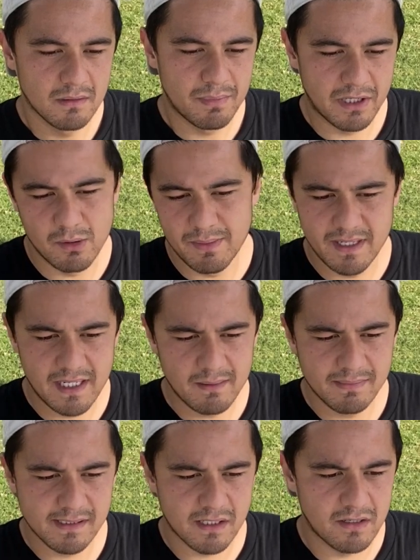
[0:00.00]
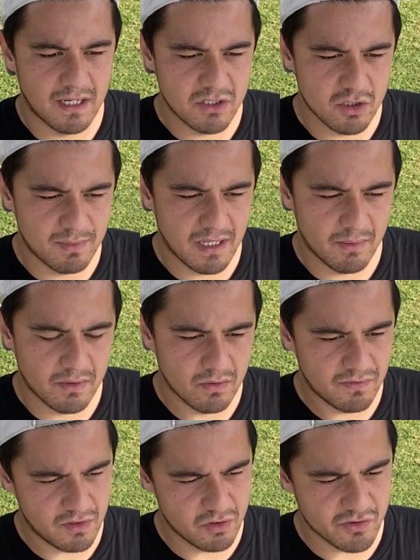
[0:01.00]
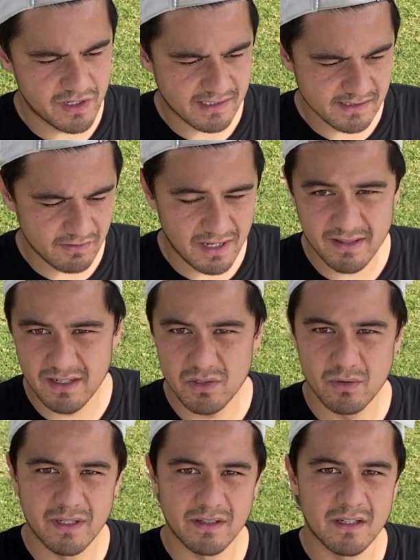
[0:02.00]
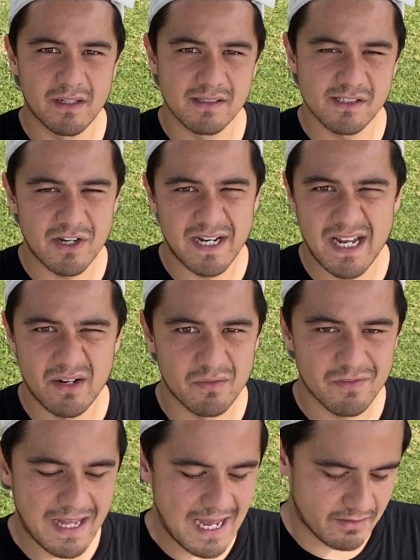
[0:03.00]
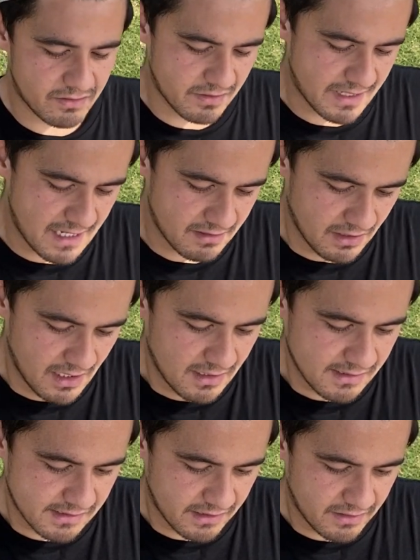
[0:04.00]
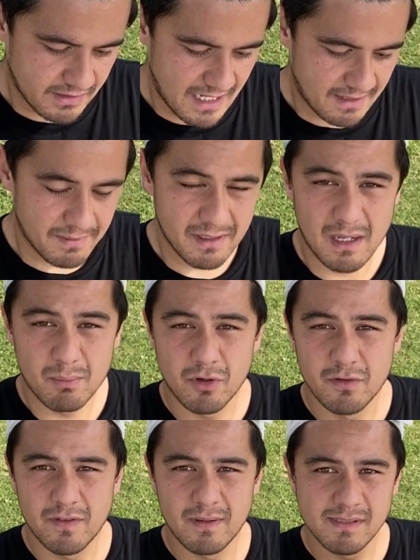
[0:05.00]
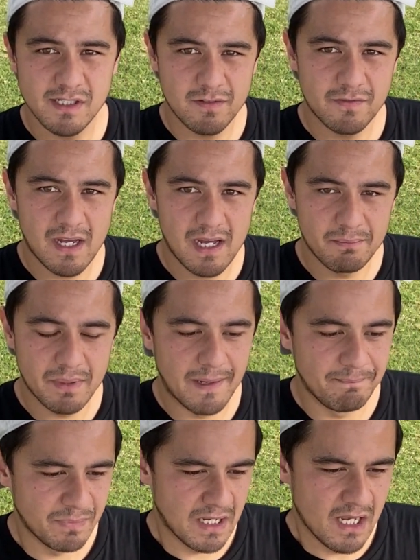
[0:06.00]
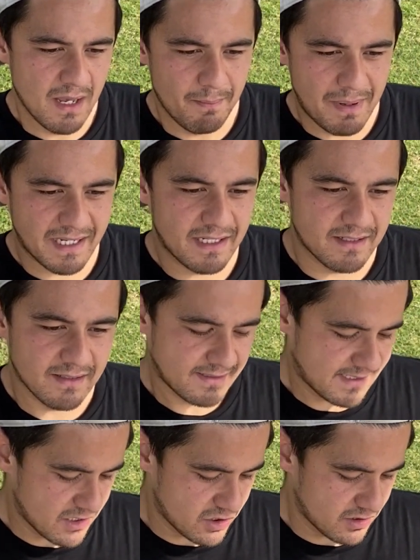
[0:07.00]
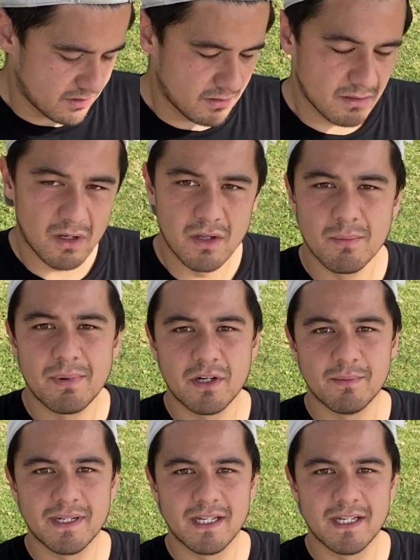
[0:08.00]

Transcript: pyramid hip, so I should be able to do a few tricks rather than doing the straight 8 on flat and all that. So yeah, I approve of them so far, but back into the session on the pyramid